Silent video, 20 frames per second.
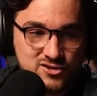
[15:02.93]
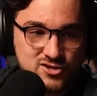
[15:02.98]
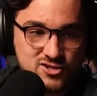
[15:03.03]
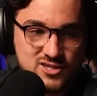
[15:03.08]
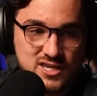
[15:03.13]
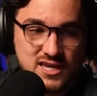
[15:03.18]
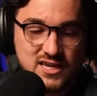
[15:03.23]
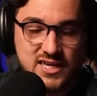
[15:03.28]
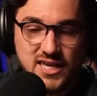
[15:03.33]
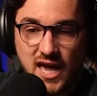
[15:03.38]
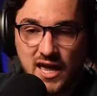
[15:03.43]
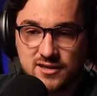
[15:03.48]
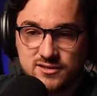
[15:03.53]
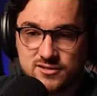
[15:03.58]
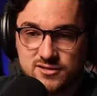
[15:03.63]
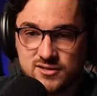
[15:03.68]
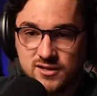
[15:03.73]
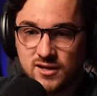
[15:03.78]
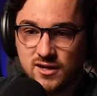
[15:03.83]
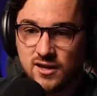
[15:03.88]
just like,
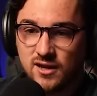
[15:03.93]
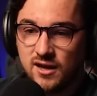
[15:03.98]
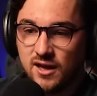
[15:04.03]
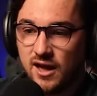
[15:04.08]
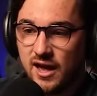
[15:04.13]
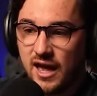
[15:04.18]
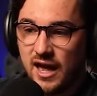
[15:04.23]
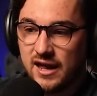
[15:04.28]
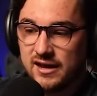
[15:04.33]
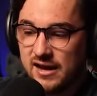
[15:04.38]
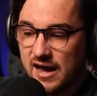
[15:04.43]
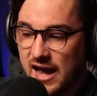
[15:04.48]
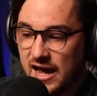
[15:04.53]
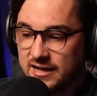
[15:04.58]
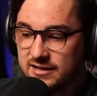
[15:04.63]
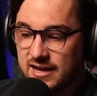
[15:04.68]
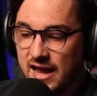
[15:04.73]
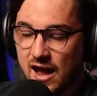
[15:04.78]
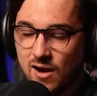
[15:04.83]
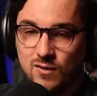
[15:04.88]
yes, and I
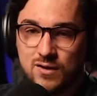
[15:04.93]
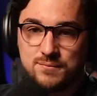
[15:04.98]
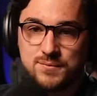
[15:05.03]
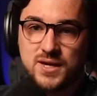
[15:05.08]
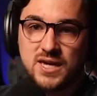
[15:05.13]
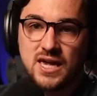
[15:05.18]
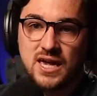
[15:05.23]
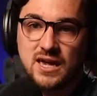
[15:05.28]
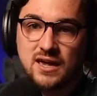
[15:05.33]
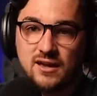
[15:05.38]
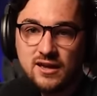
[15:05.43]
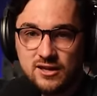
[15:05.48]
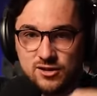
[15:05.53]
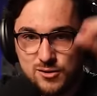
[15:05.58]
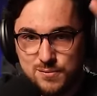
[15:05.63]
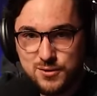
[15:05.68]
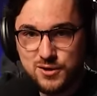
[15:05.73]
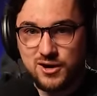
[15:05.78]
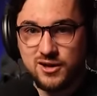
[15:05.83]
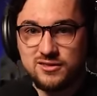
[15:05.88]
now am king. And you
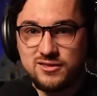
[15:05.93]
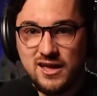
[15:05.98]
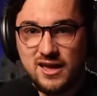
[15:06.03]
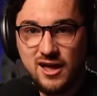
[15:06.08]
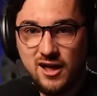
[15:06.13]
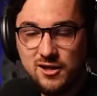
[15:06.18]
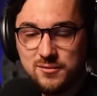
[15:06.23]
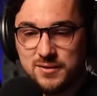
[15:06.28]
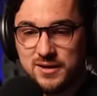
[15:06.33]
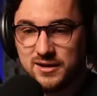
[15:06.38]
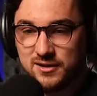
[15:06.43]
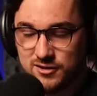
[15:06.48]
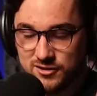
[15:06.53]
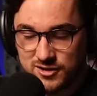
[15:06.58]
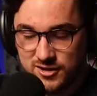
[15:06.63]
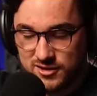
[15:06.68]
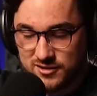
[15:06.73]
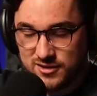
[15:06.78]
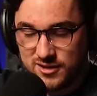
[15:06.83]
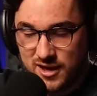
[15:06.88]
put on the helmet or
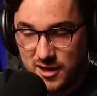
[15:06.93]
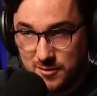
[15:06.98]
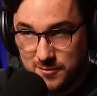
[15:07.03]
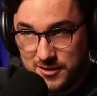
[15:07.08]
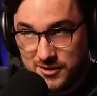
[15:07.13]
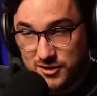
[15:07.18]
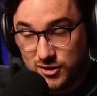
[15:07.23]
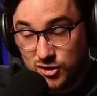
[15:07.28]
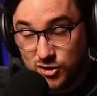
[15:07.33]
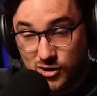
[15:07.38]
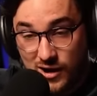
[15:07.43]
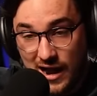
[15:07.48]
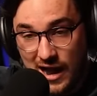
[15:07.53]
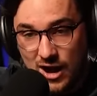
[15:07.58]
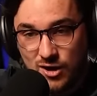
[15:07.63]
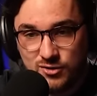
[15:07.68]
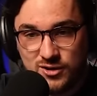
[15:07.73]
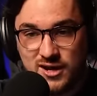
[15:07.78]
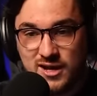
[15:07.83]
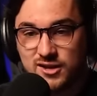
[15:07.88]
the, the helmet, the
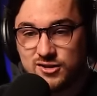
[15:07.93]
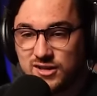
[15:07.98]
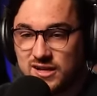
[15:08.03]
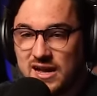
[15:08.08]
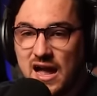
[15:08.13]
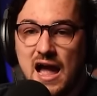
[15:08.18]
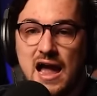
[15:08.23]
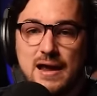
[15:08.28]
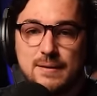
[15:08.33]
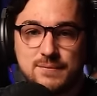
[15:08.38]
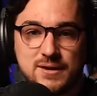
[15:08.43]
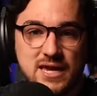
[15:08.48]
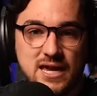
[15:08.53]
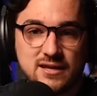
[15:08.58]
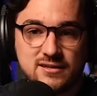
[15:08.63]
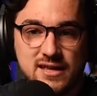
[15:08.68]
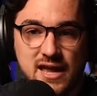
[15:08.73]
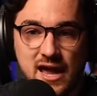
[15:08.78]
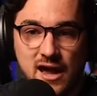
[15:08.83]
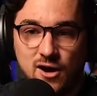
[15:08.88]
crown, like, I am
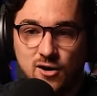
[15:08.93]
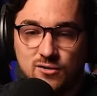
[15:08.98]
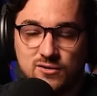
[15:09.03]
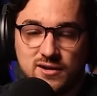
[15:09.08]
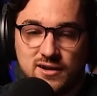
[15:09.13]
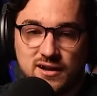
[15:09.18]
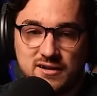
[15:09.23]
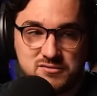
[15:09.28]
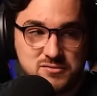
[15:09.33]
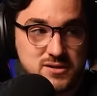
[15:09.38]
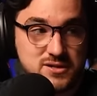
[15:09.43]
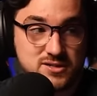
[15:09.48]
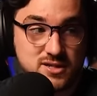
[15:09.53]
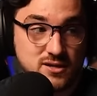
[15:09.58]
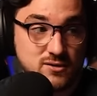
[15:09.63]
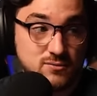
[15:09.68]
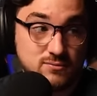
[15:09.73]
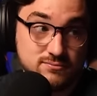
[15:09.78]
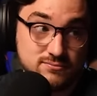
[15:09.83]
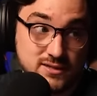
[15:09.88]
king now. Everybody's
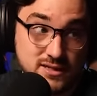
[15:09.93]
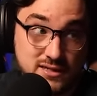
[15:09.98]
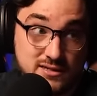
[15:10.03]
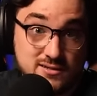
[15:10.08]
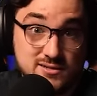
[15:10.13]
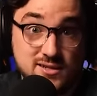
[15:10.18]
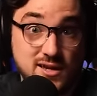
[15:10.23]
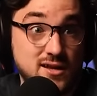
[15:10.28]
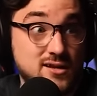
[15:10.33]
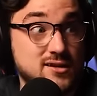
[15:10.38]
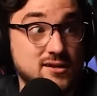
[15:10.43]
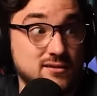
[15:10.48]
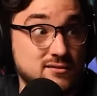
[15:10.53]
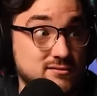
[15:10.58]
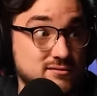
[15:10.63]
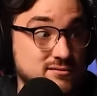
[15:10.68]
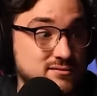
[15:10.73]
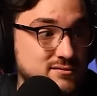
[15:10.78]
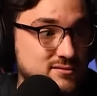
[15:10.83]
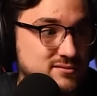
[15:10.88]
like, he said it.
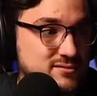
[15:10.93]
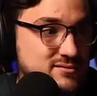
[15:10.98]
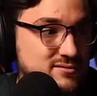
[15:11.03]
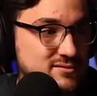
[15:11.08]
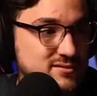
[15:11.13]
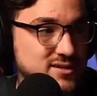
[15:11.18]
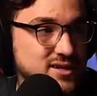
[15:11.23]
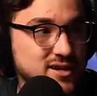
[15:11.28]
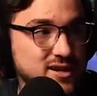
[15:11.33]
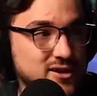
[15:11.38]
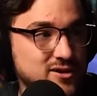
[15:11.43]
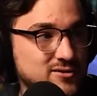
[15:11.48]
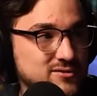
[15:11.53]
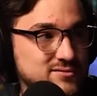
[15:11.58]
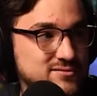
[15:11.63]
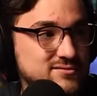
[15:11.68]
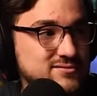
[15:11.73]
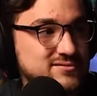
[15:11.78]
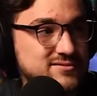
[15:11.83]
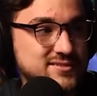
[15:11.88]
Donated five you know?
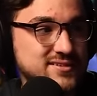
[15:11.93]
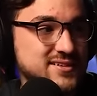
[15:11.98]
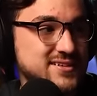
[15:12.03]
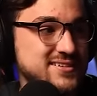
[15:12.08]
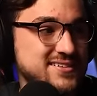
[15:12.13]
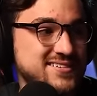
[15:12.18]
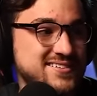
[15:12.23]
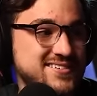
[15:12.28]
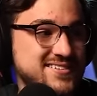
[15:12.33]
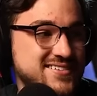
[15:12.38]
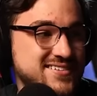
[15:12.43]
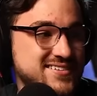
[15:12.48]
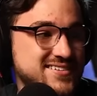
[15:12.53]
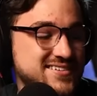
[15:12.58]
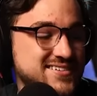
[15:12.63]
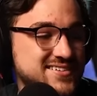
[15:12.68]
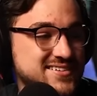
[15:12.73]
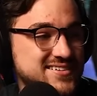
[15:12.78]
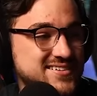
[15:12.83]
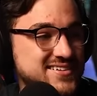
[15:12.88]
Jordanian dinars
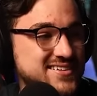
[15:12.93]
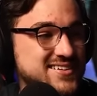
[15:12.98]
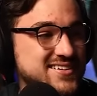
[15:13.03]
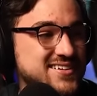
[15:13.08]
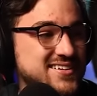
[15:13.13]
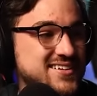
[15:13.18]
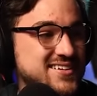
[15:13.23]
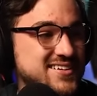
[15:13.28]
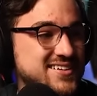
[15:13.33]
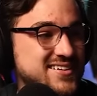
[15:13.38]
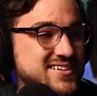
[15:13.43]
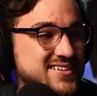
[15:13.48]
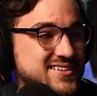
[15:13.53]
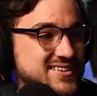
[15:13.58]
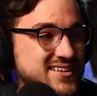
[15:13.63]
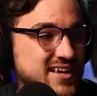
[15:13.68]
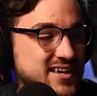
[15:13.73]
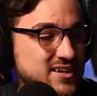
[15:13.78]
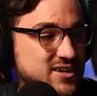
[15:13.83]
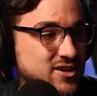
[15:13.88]
through super chat.
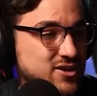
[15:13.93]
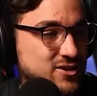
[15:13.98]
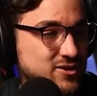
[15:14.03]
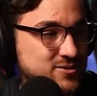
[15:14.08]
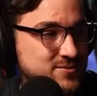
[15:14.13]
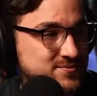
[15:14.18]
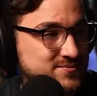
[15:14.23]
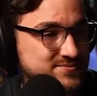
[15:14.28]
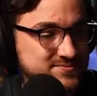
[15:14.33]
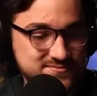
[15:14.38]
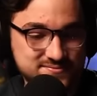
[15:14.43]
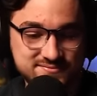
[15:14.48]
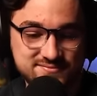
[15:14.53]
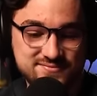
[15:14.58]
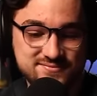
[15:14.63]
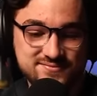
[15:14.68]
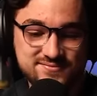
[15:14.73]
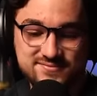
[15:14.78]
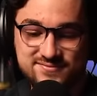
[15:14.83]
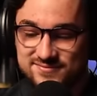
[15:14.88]
Thank you. Masochist
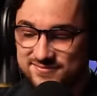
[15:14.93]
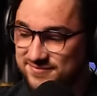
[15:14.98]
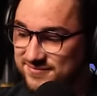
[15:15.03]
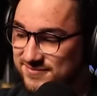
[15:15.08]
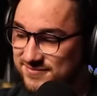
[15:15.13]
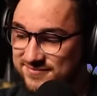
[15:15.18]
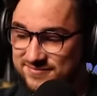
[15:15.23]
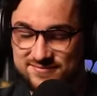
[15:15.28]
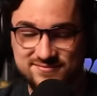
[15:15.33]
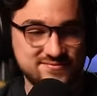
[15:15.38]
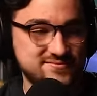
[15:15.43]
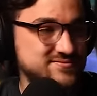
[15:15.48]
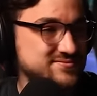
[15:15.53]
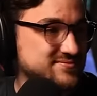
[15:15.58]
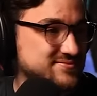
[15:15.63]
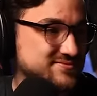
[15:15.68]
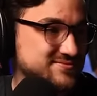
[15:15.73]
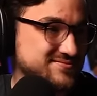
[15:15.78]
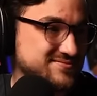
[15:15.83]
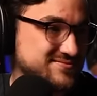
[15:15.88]
here with three hundred
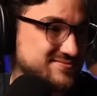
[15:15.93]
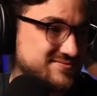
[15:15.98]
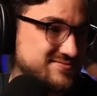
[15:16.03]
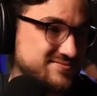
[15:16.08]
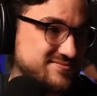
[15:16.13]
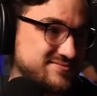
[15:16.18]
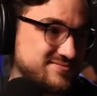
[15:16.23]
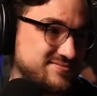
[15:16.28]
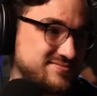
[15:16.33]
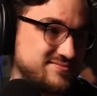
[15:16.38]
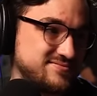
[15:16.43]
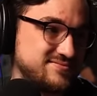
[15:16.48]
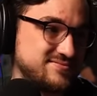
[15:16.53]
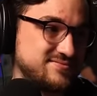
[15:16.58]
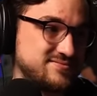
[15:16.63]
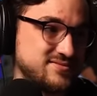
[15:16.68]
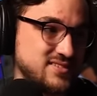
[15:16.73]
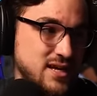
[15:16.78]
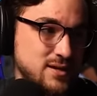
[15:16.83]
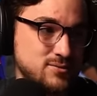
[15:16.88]
plus Starfield
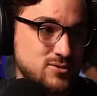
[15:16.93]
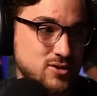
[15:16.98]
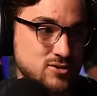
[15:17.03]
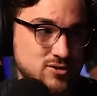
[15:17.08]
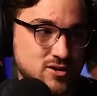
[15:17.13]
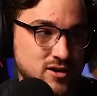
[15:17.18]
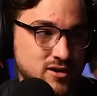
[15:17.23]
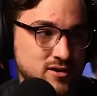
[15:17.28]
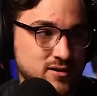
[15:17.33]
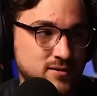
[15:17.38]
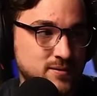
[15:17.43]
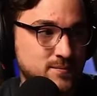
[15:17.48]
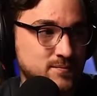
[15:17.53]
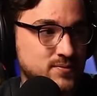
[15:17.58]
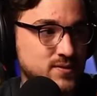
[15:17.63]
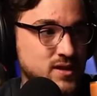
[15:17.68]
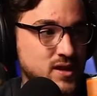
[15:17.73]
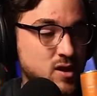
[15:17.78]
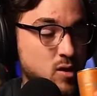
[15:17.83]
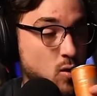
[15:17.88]
hours. I'm so sorry. It
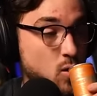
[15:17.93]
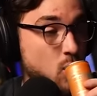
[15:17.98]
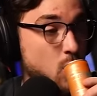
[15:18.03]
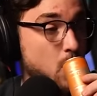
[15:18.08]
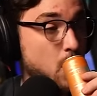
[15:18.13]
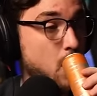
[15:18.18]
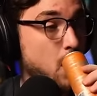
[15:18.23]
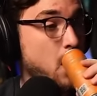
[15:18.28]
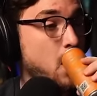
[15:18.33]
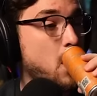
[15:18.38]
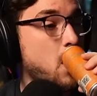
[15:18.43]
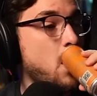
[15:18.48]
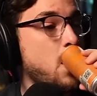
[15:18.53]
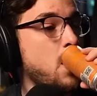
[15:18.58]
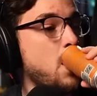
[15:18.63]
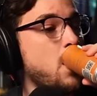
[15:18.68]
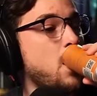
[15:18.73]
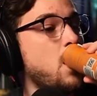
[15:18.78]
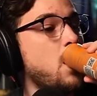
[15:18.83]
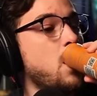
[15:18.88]
made me cherish
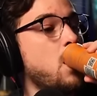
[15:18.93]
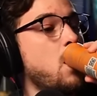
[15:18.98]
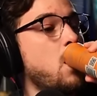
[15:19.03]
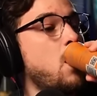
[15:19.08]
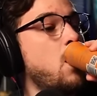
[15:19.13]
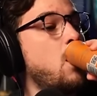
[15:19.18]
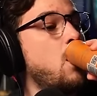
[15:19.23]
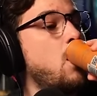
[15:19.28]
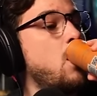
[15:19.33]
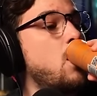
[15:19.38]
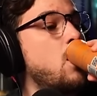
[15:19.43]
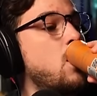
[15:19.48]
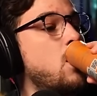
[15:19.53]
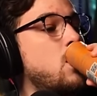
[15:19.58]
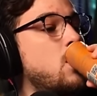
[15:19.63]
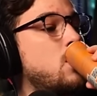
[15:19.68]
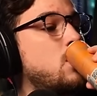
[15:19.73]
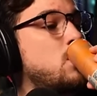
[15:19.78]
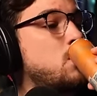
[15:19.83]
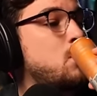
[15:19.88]
games that outdo what it
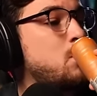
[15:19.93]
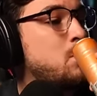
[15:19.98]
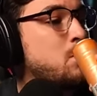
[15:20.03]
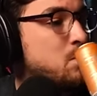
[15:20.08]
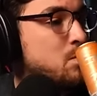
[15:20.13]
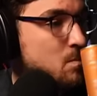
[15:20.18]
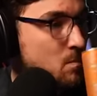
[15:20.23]
attempts,